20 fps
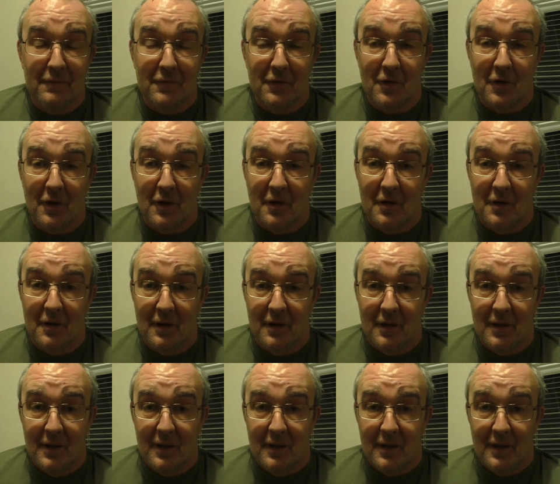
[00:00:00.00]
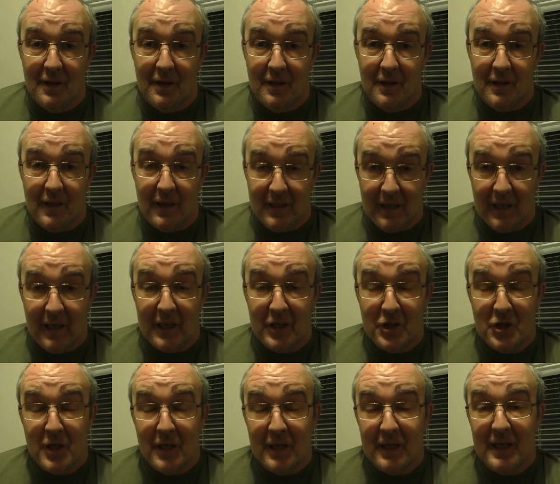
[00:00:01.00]
for, and you like
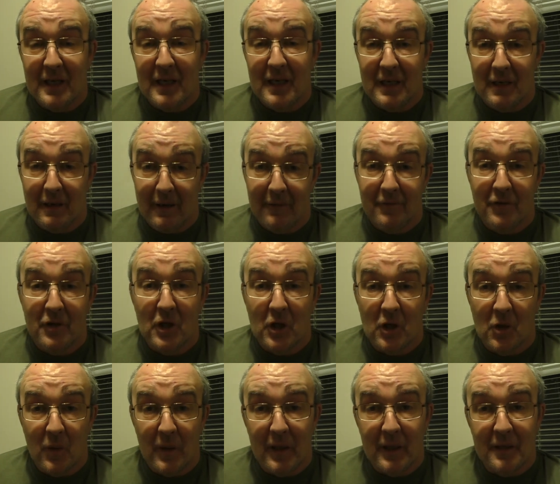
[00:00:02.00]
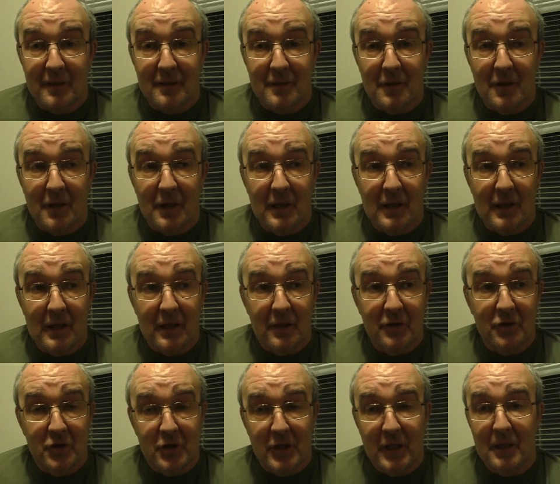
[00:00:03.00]
chicken and you're after a quick sort
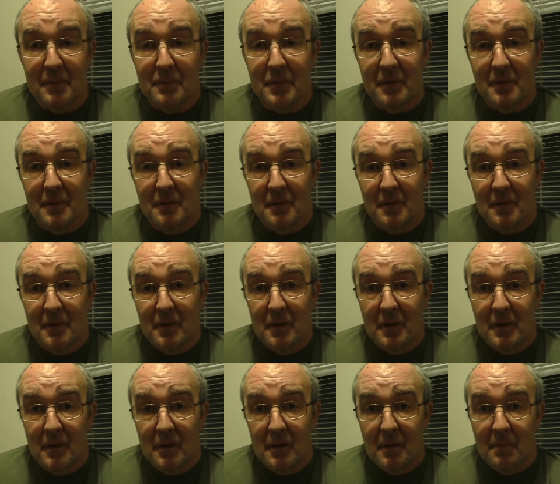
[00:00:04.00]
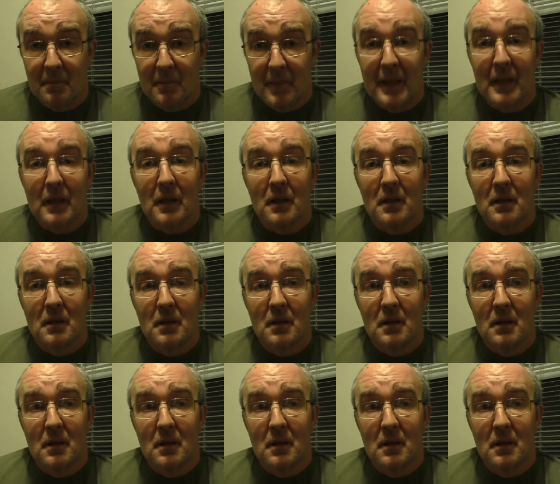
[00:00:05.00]
of cheap meal,